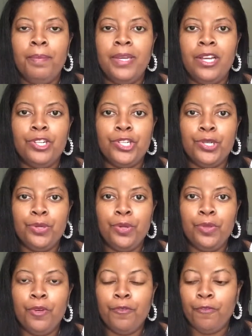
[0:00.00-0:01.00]
Because
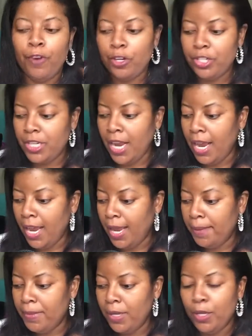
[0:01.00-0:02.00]
the first
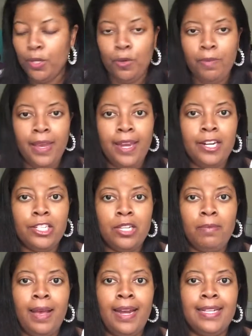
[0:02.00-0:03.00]
time you manage
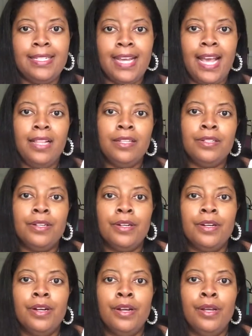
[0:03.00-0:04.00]
somebody's
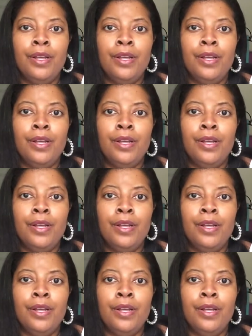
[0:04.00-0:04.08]
calendar,